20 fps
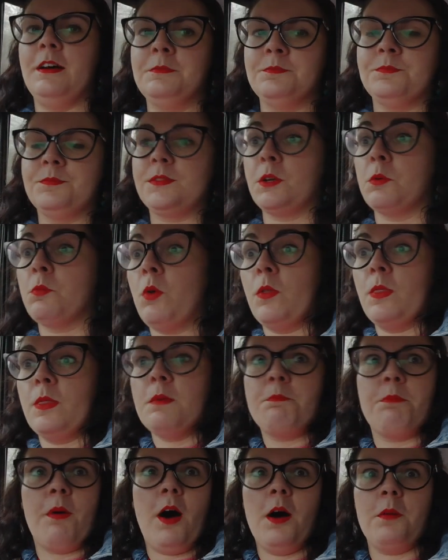the one
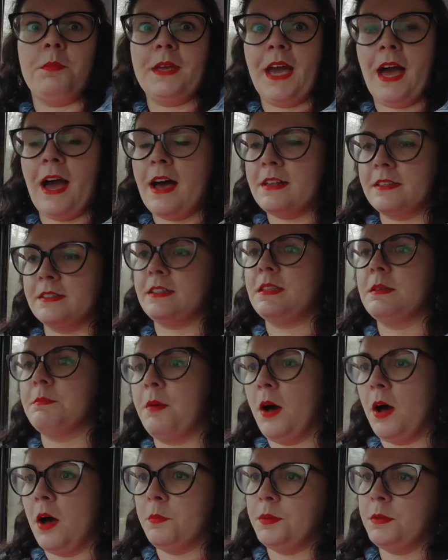that Barbie has in the
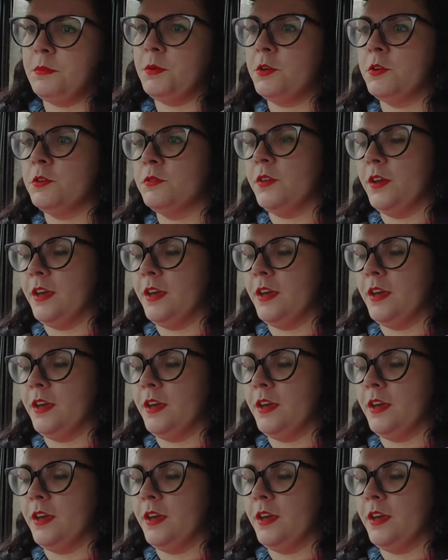Barbie movie,